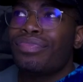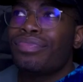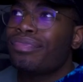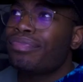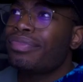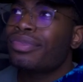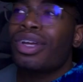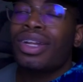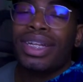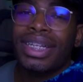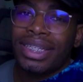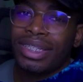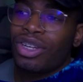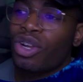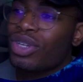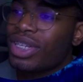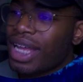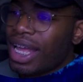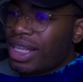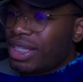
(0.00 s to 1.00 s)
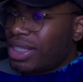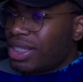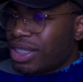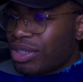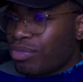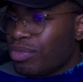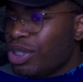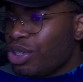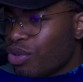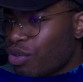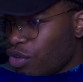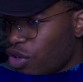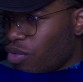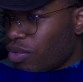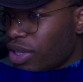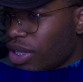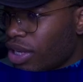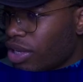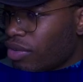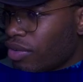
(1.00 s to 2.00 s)
Not, not us, we don't know
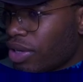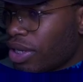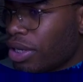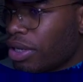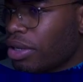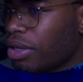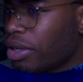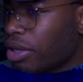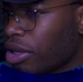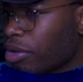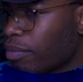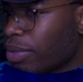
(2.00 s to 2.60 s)
that, right? But